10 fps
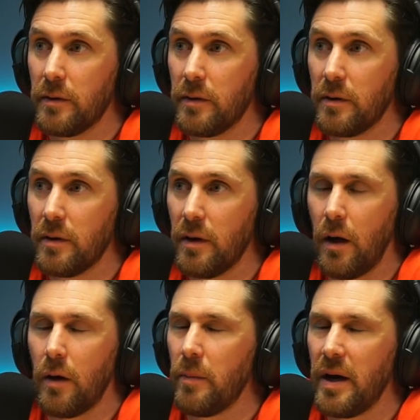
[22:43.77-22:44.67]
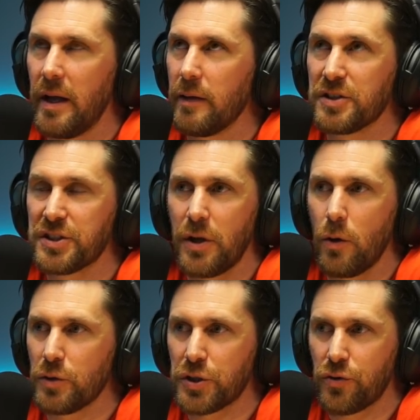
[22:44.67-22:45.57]
Yeah. Oh man, it's
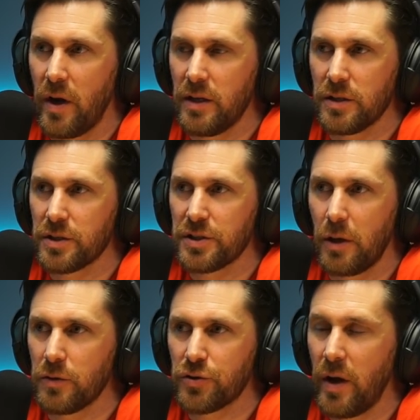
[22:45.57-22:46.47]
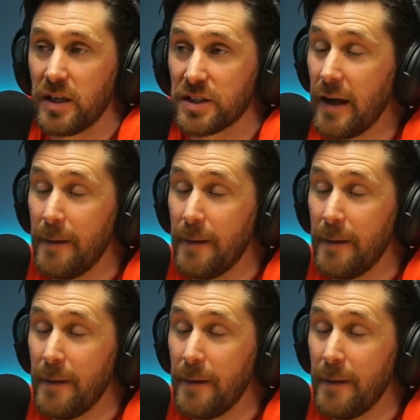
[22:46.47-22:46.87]
so strange, so strange.